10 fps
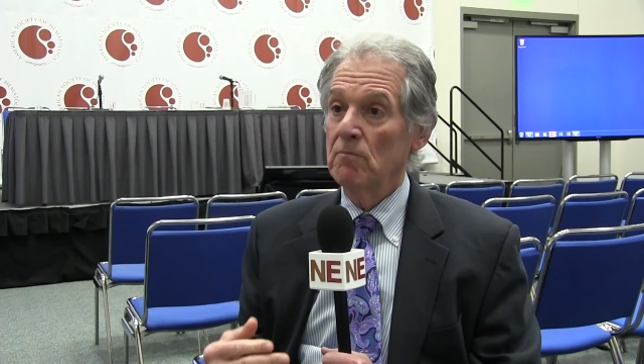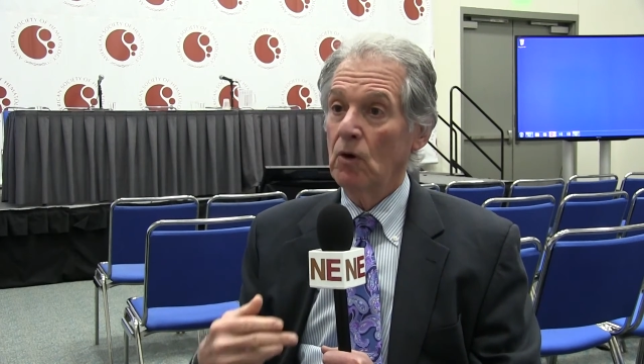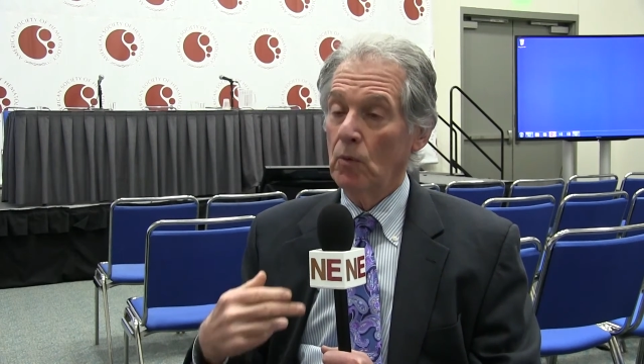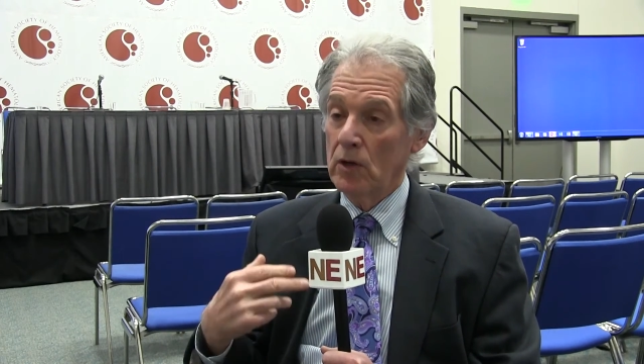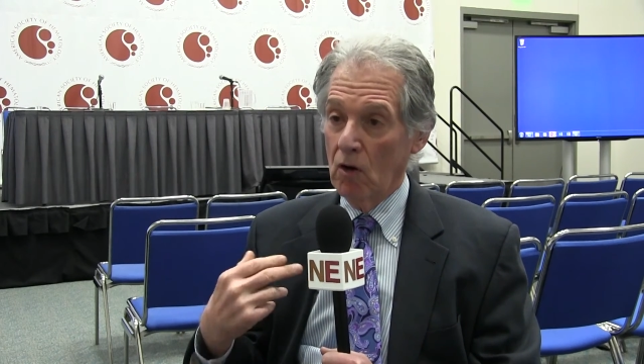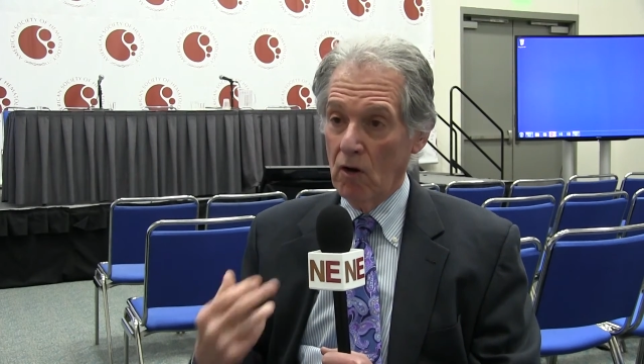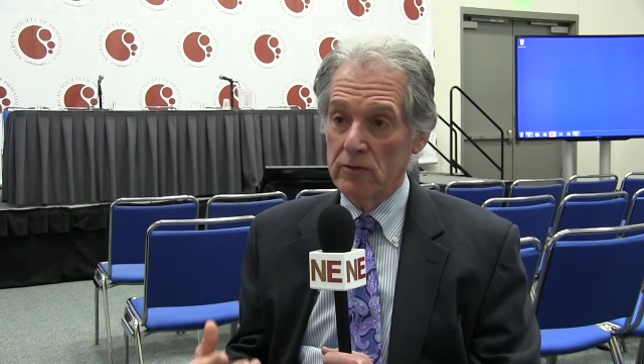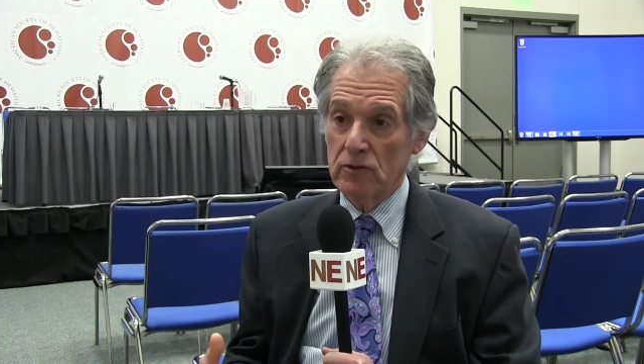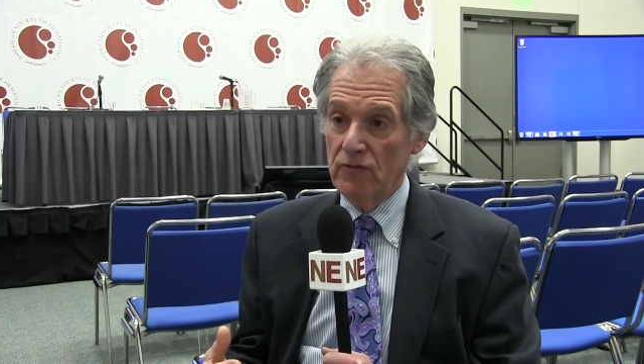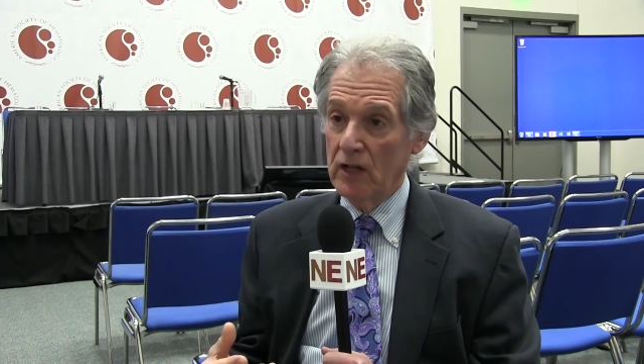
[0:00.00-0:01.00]
But we
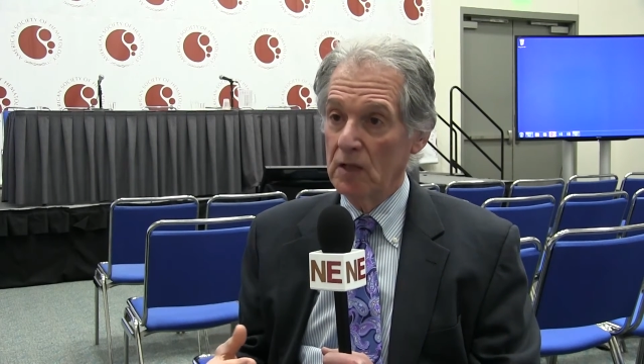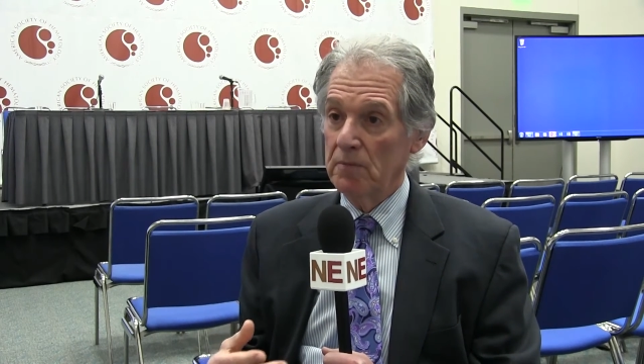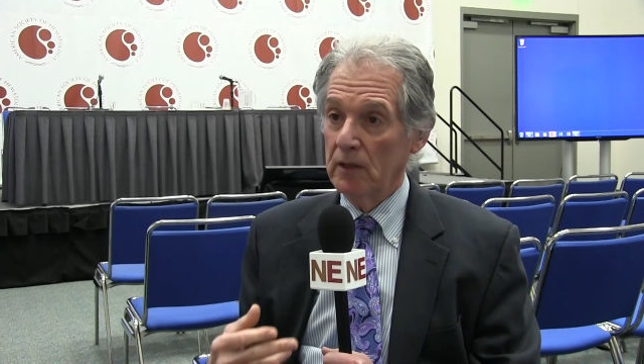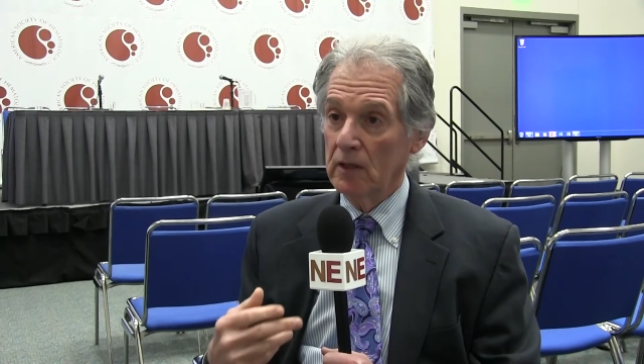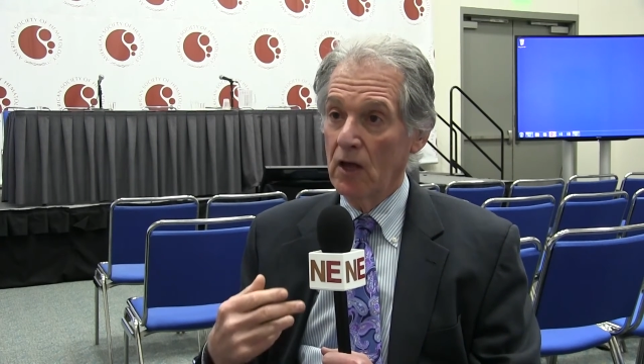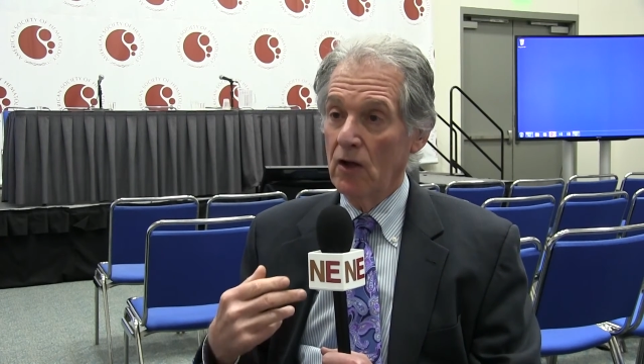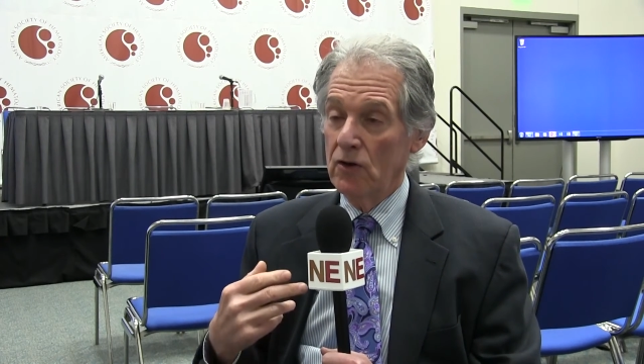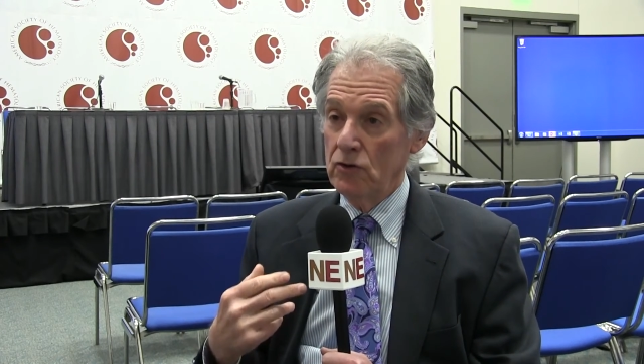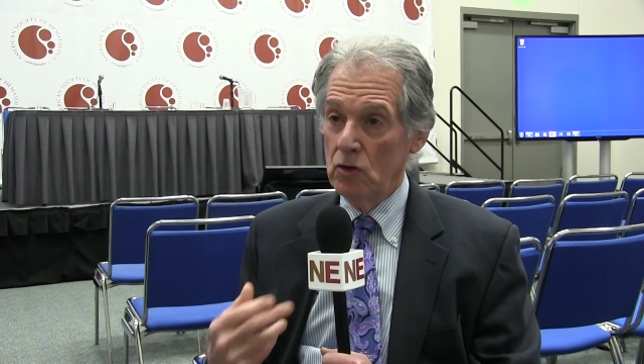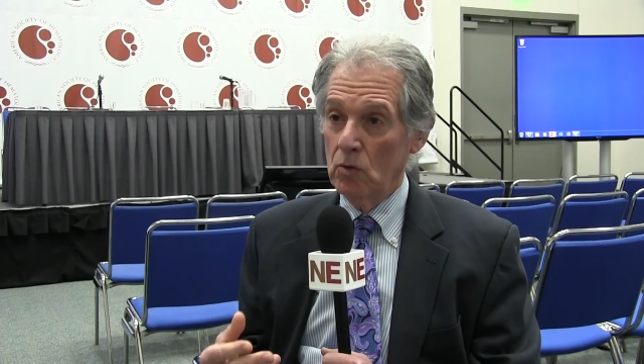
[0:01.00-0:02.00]
are developing
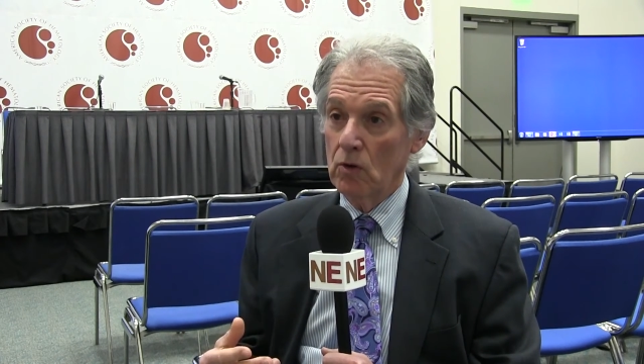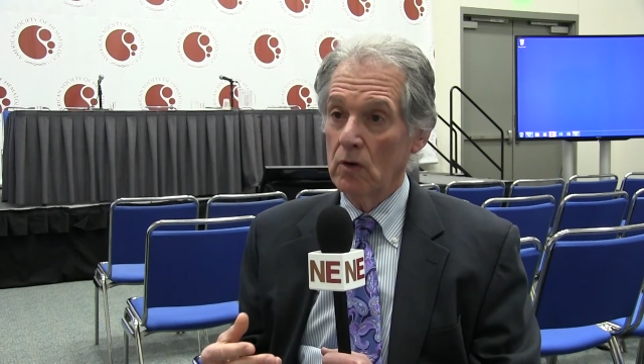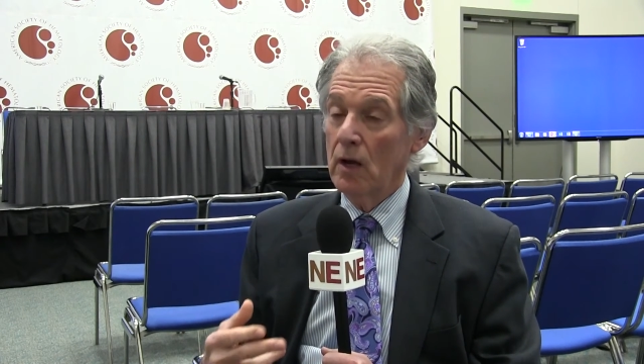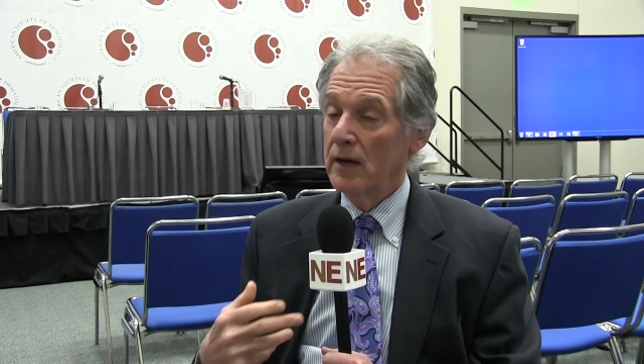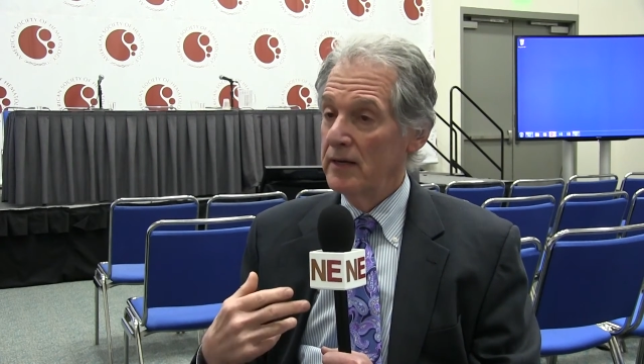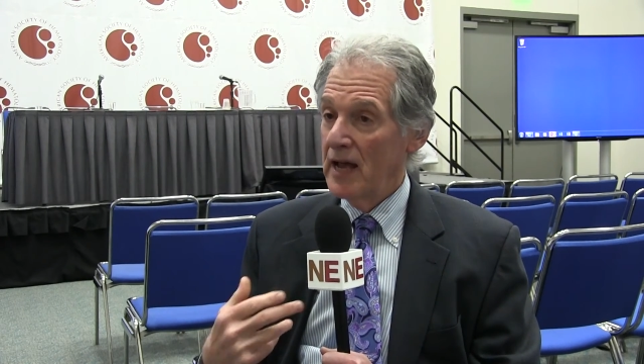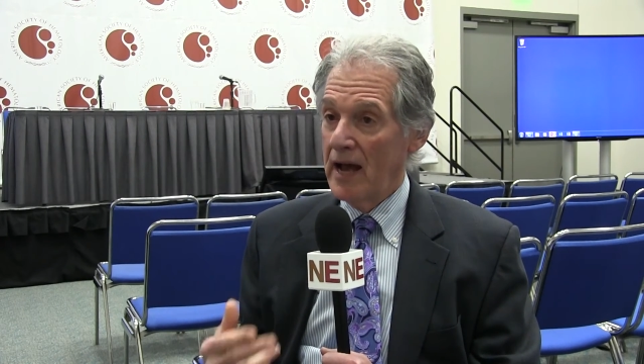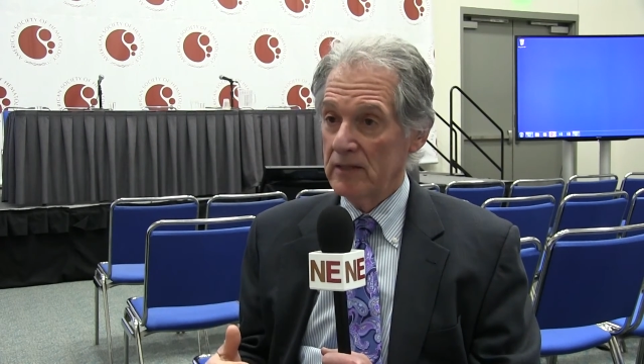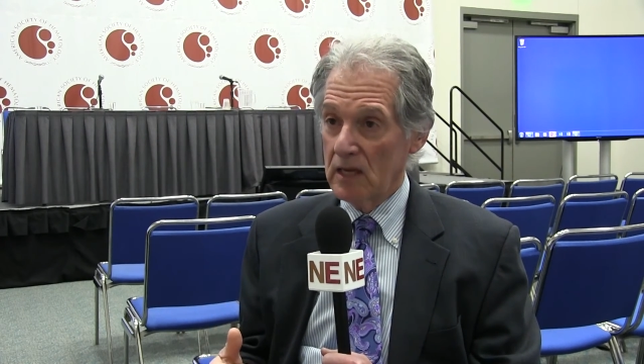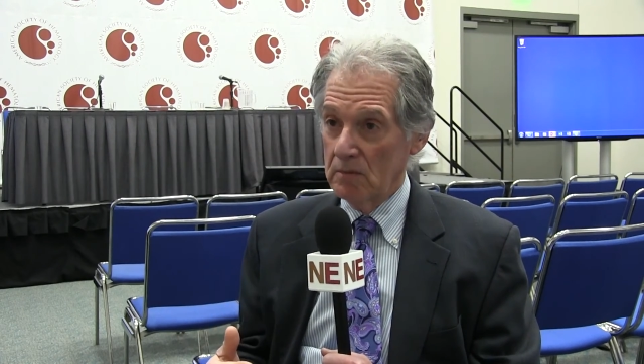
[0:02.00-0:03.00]
newer
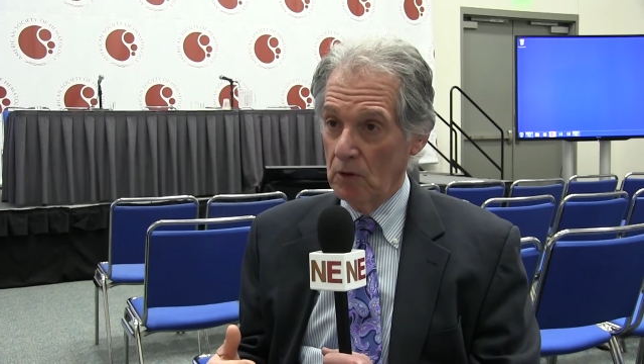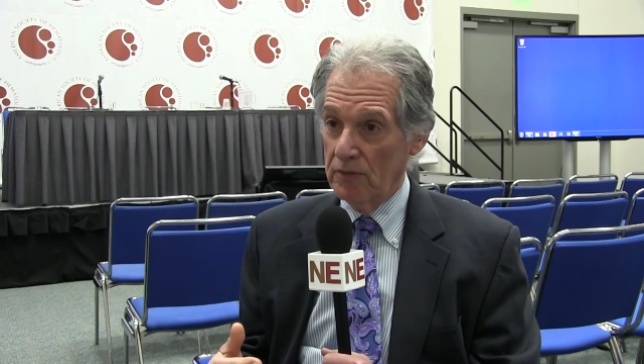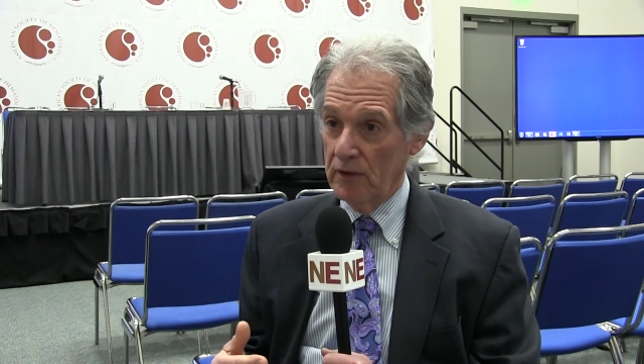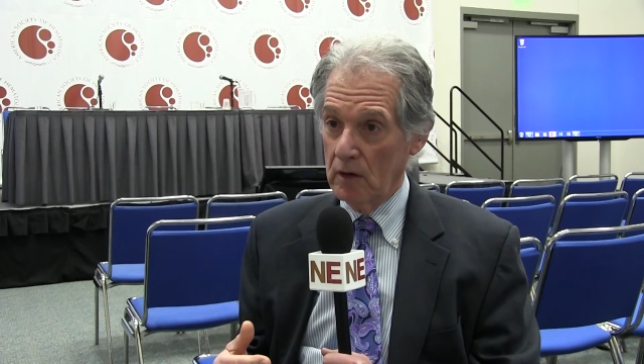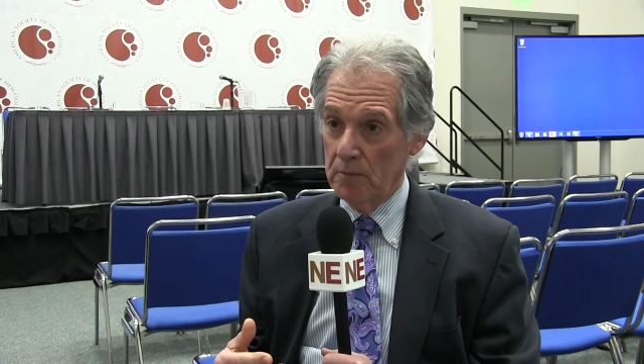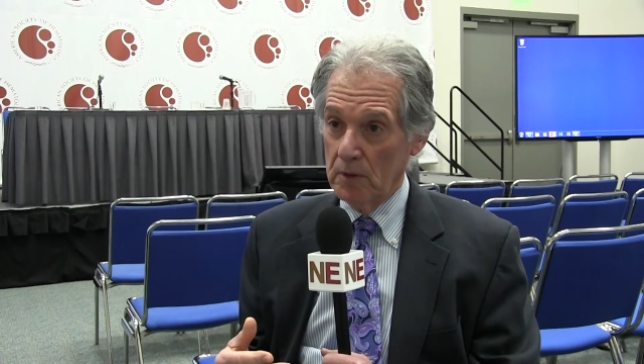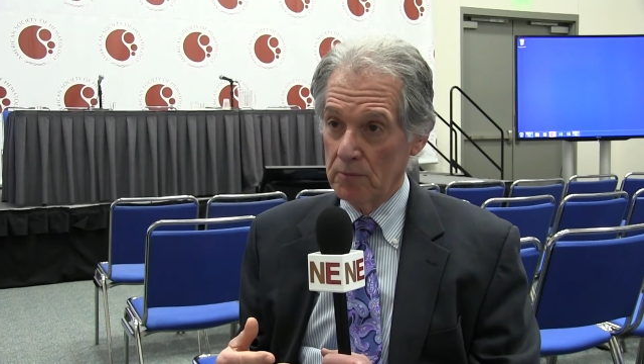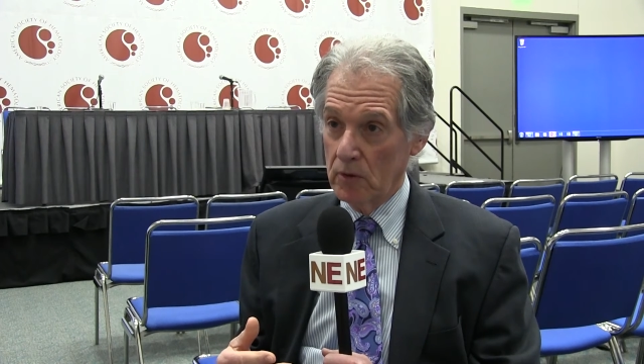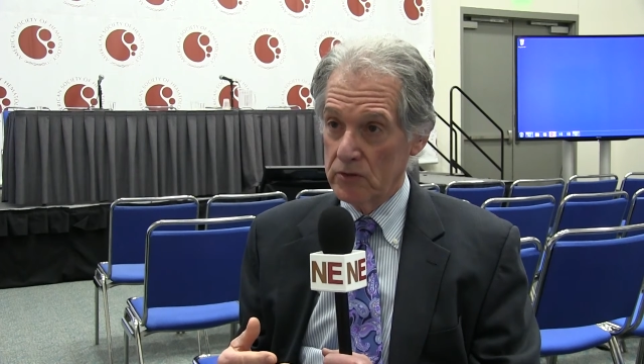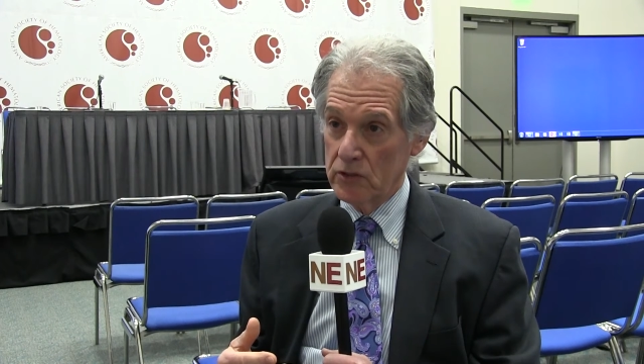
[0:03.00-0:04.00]
non-chemotherapy
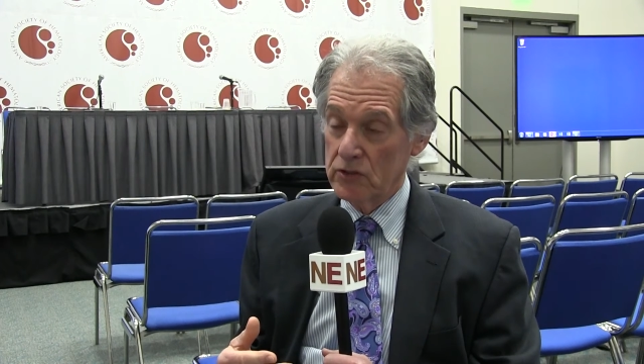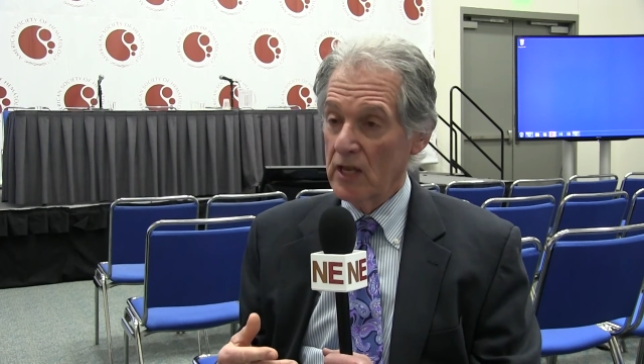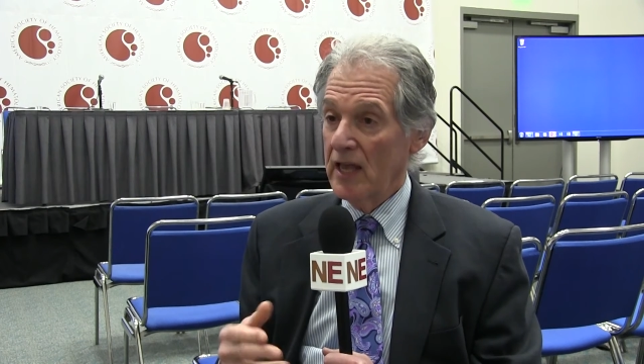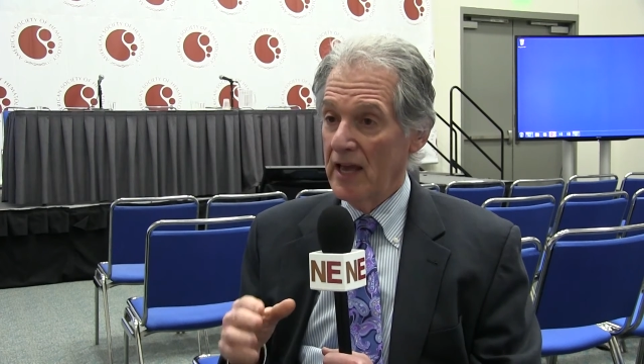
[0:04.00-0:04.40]
approaches,